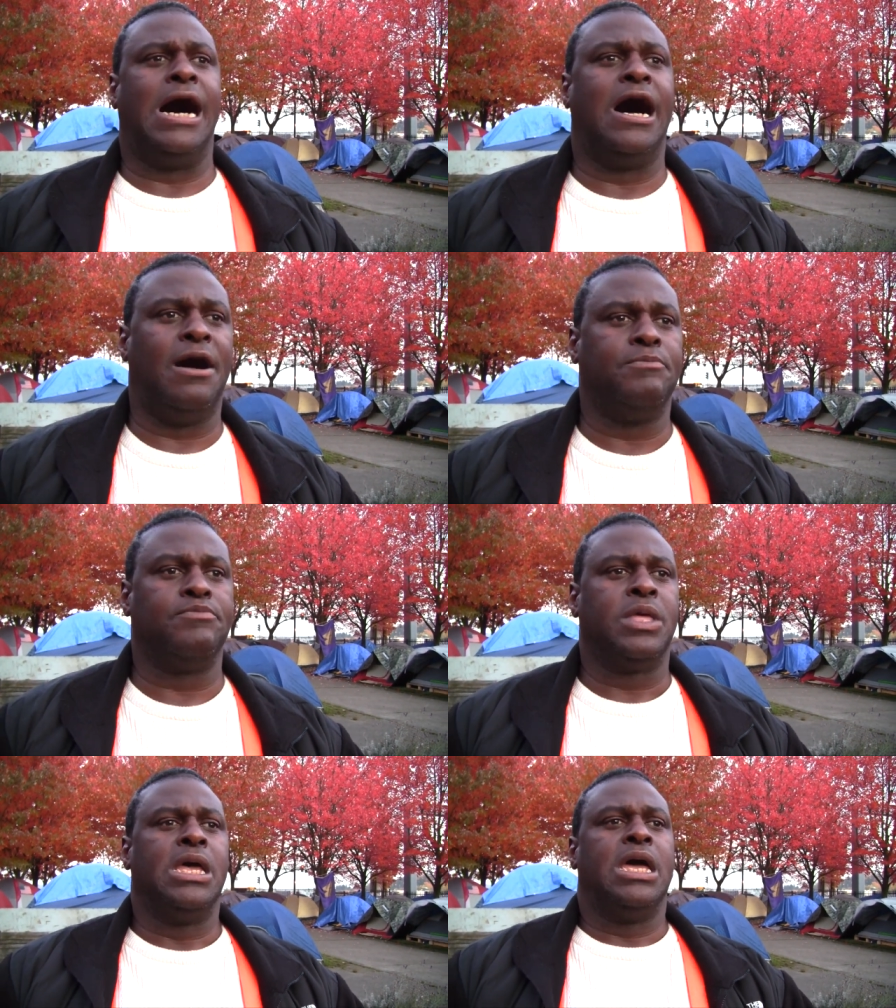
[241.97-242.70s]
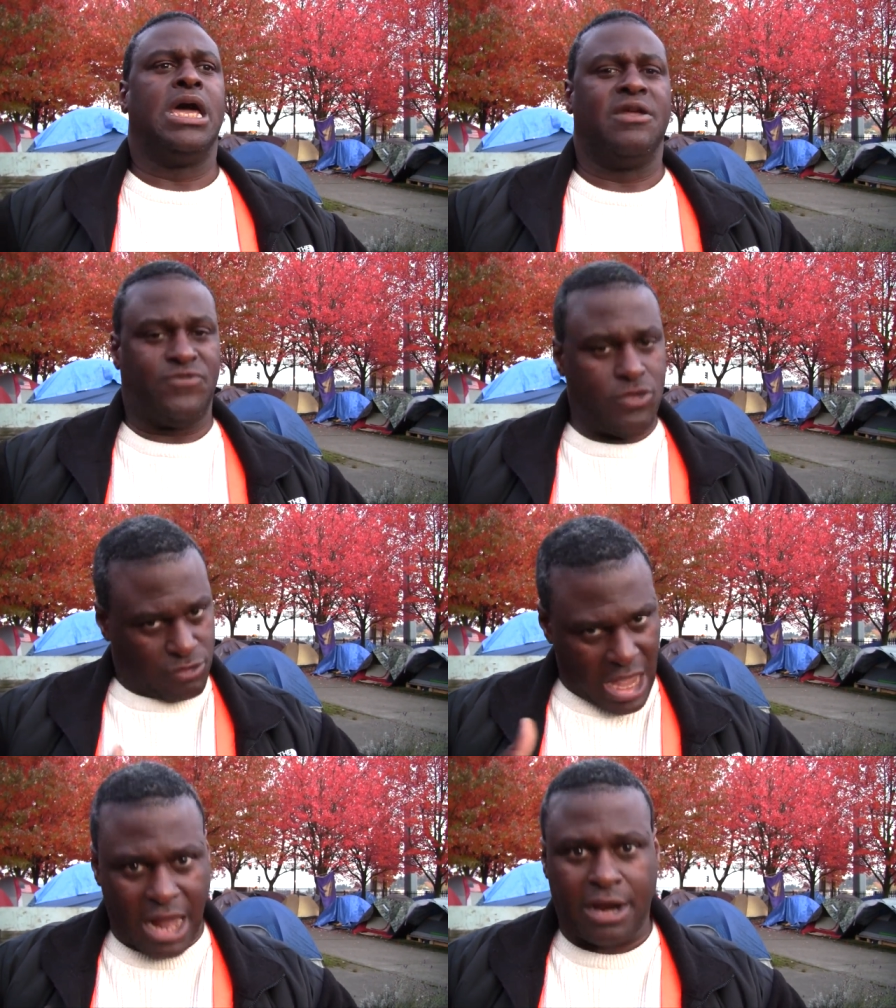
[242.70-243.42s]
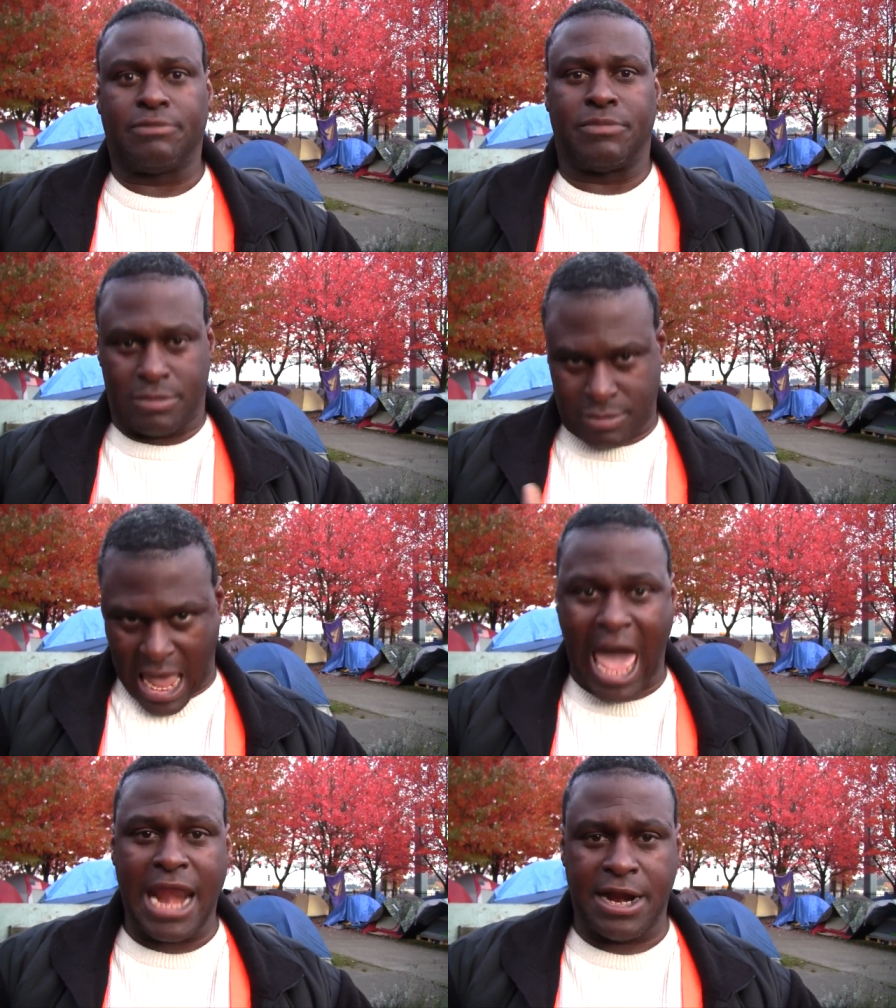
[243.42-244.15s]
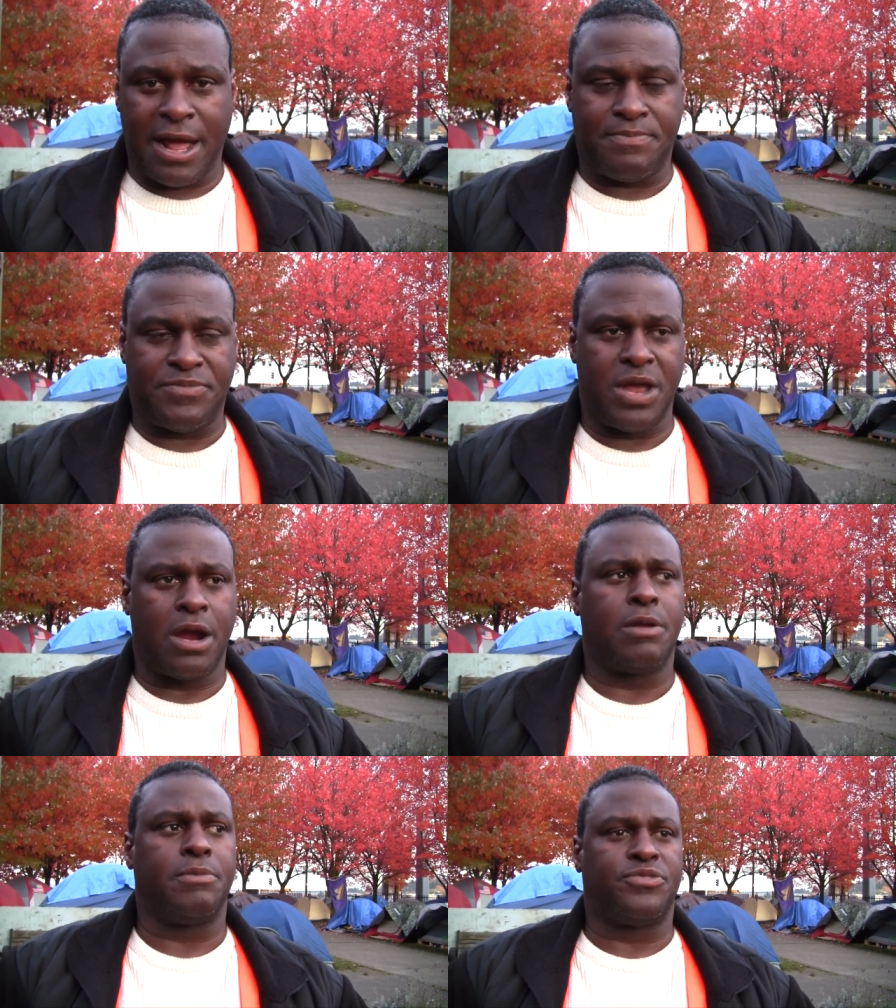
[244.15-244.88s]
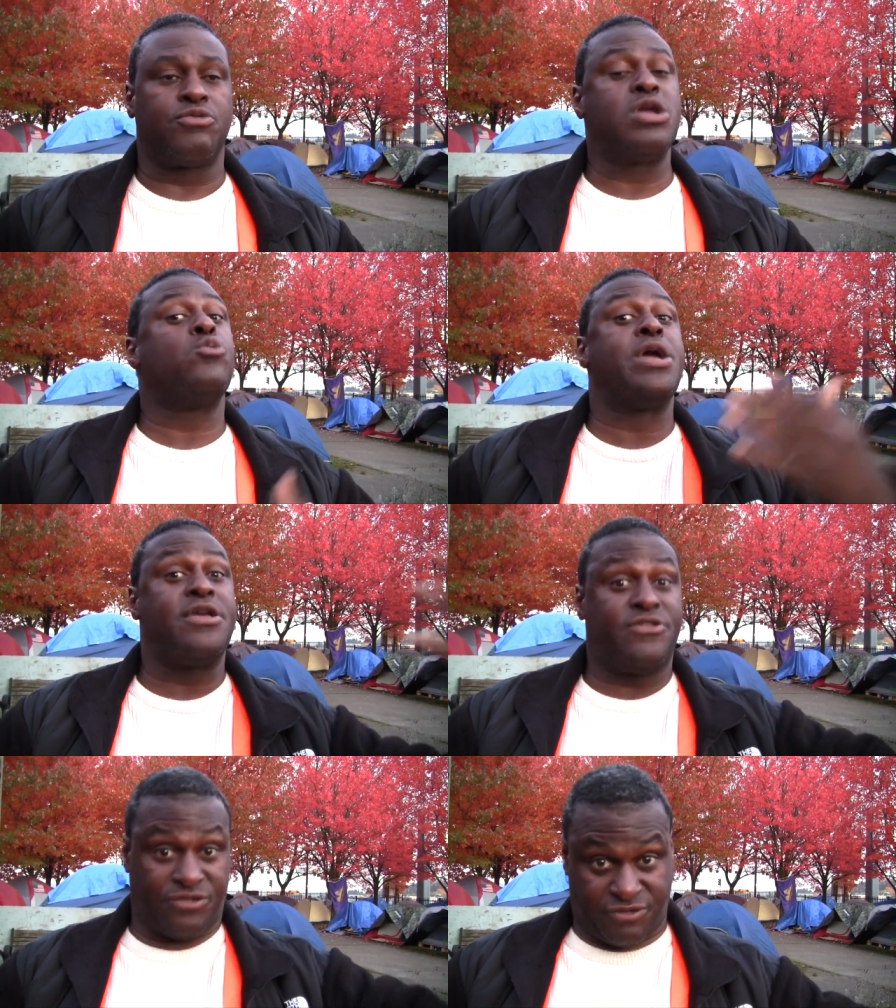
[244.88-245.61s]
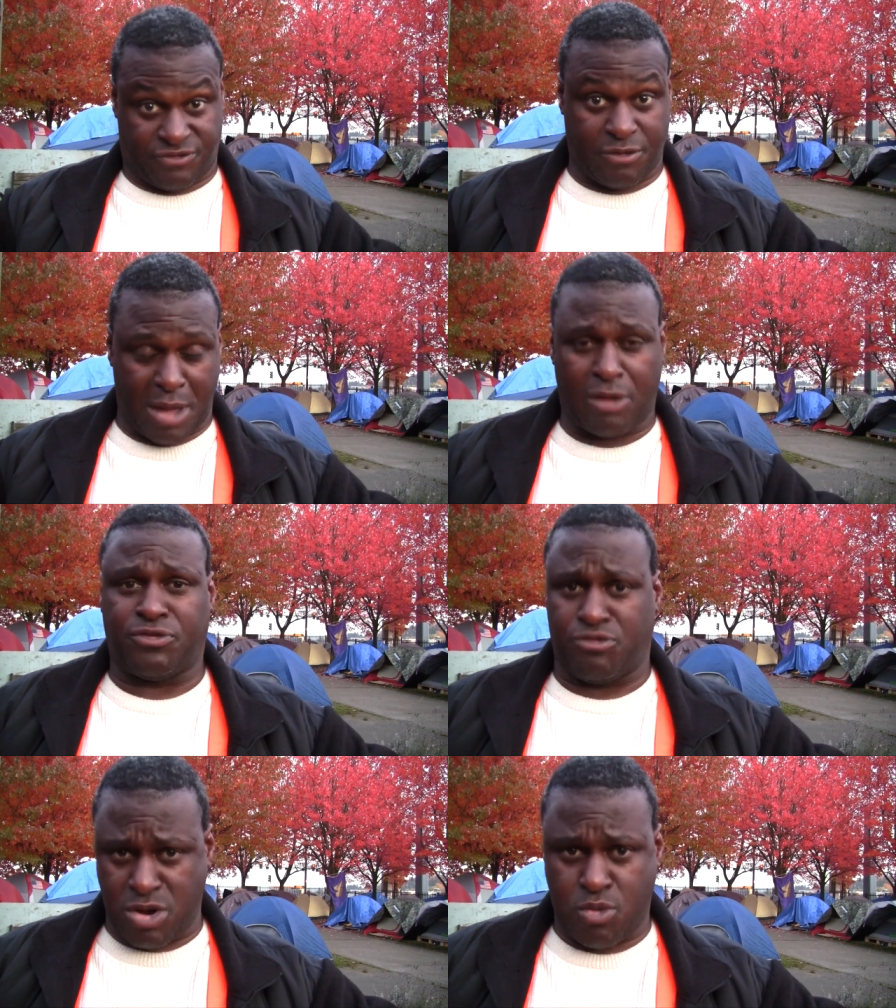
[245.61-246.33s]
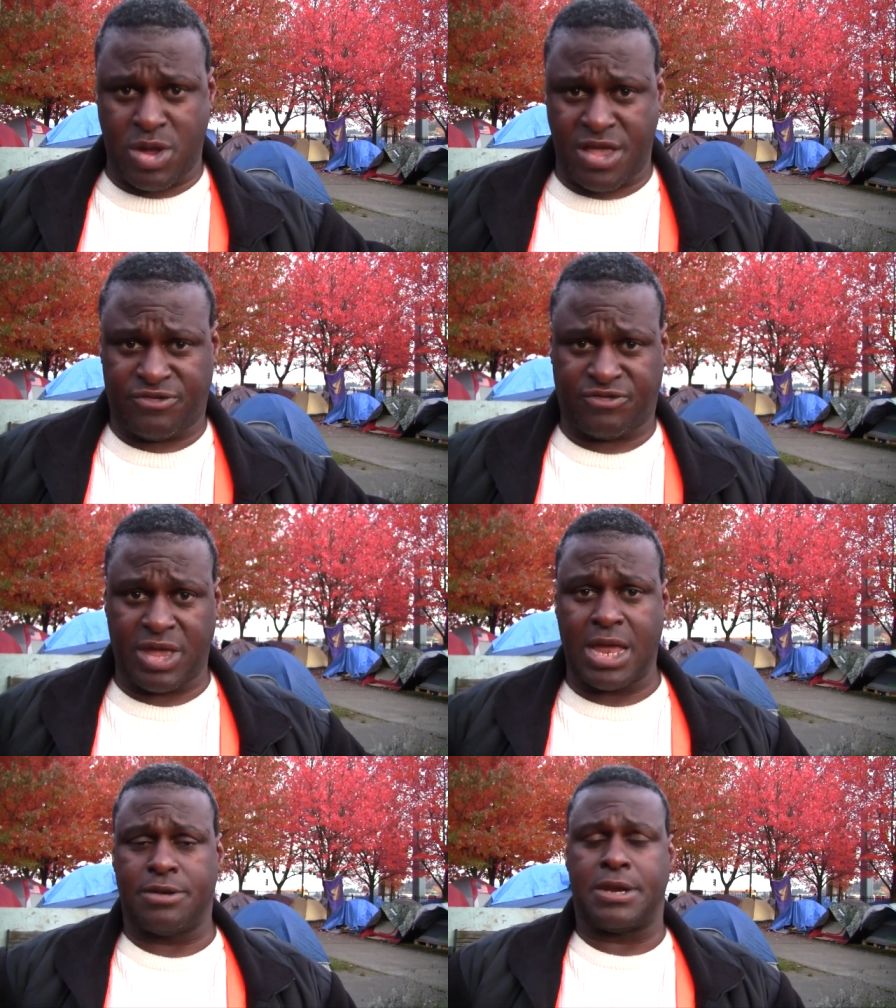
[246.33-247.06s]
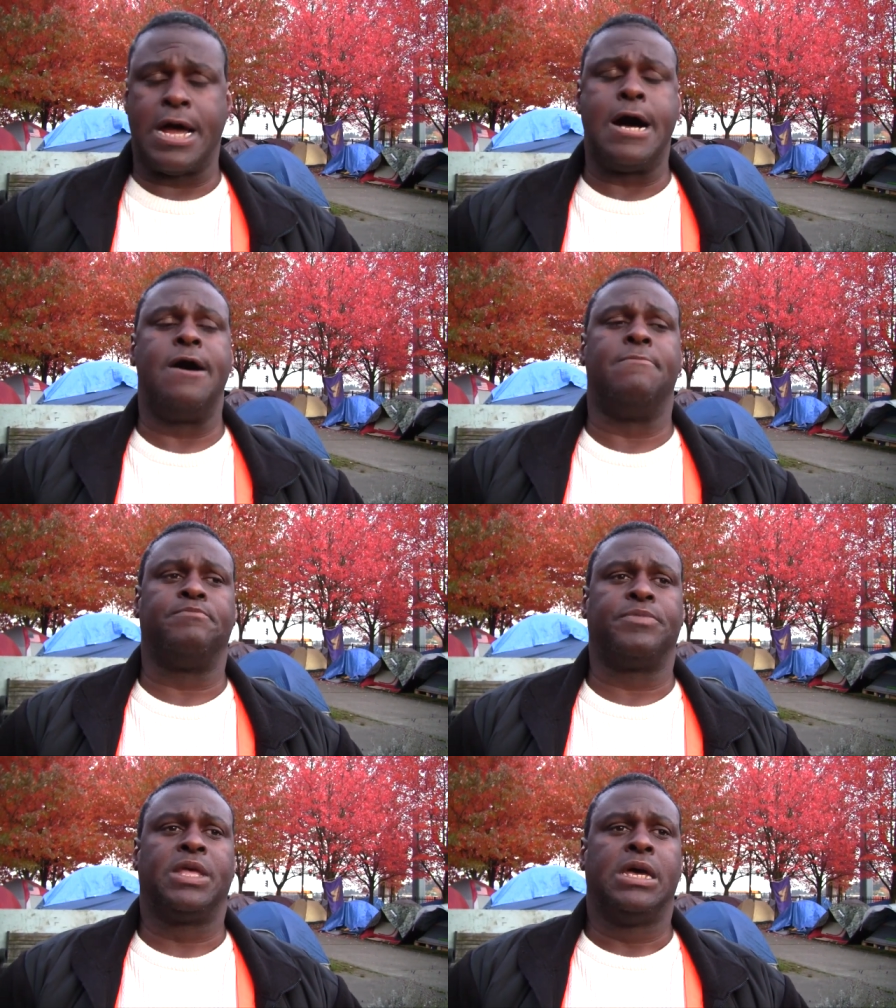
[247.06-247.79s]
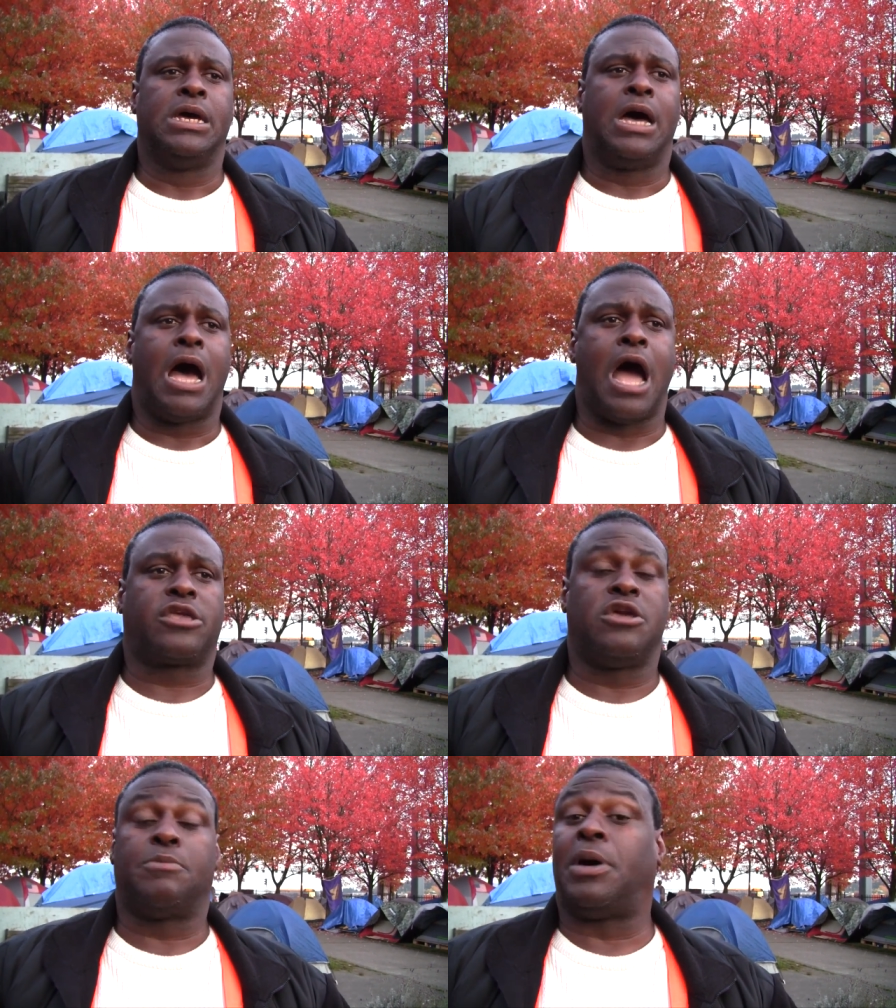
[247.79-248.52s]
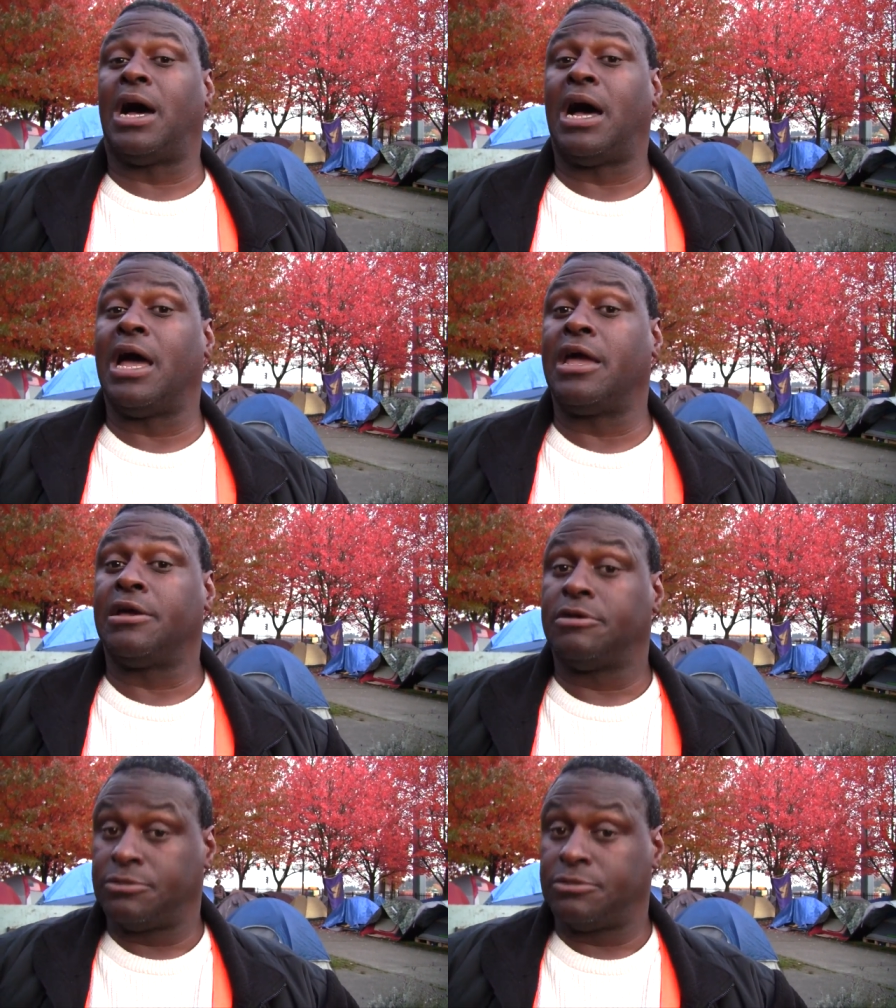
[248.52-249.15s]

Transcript: Um, and if you kind of add it up there, three weeks, about three weeks in um, Occupy